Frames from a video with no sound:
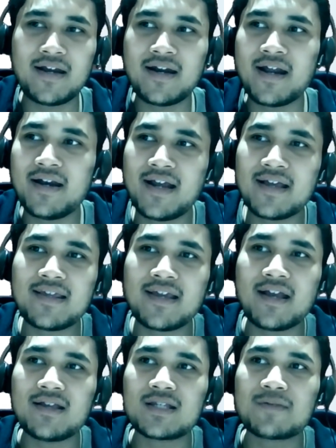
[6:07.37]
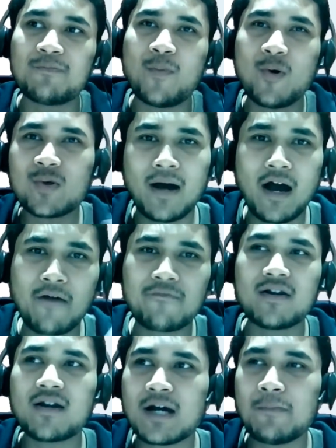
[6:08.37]
And I think it's post, after
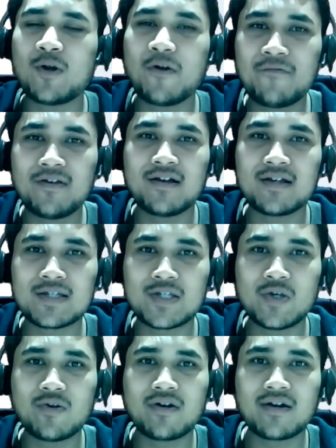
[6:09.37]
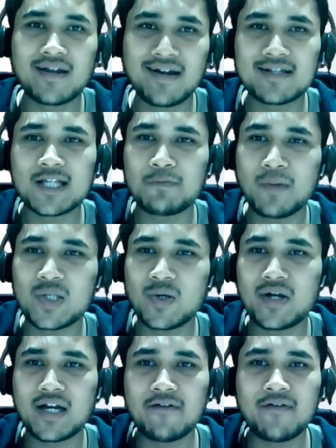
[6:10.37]
a couple of years, you get this
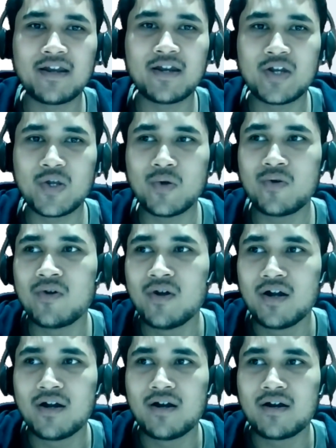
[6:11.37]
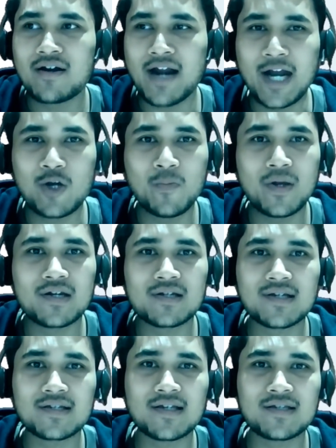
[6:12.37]
maturity wherein you try to measure
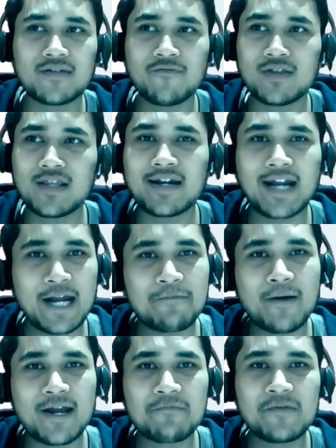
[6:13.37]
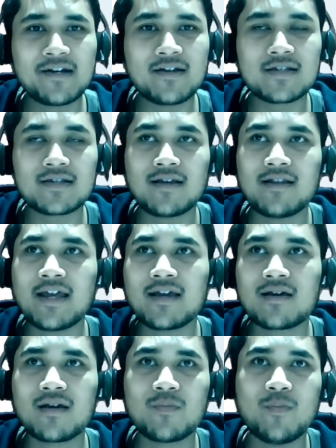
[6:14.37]
success with the right parameters. Like
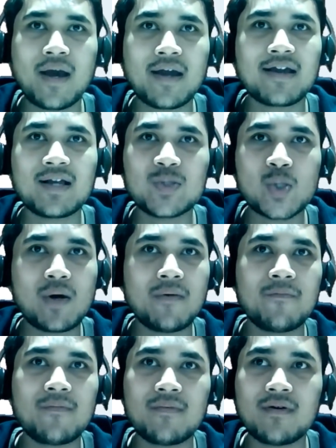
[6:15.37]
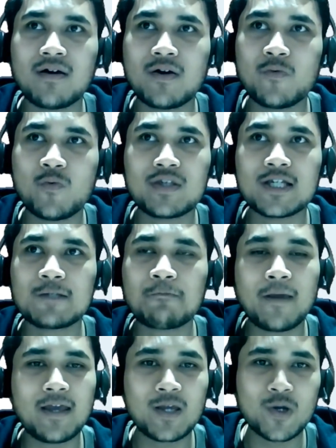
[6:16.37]
bagging a job which is
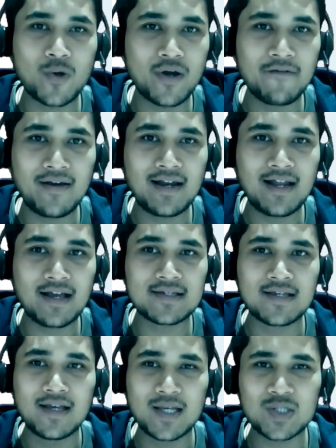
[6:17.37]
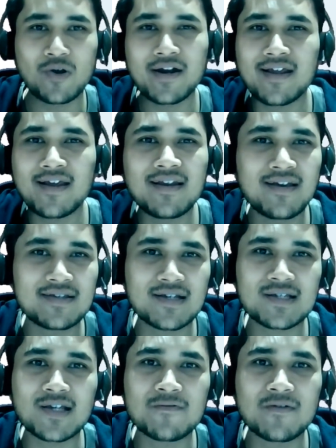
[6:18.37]
paying you 25 lakhs is not really
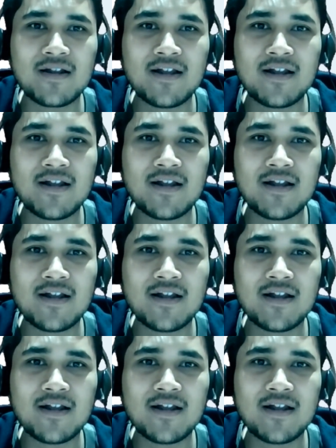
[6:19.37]
successful.